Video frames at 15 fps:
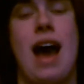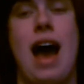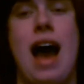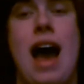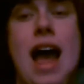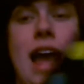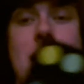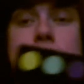
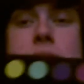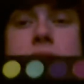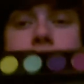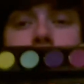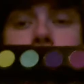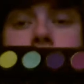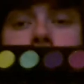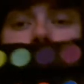I'm
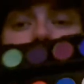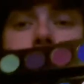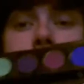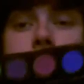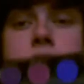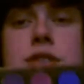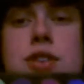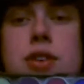
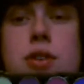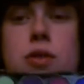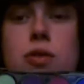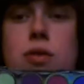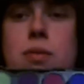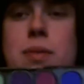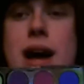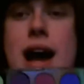tempted
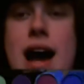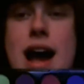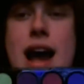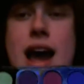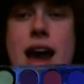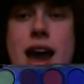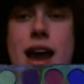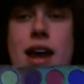to
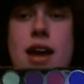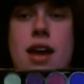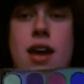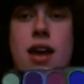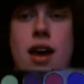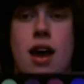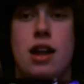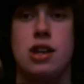buy
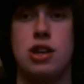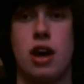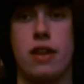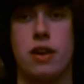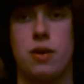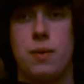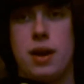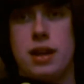
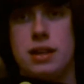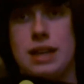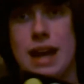another one,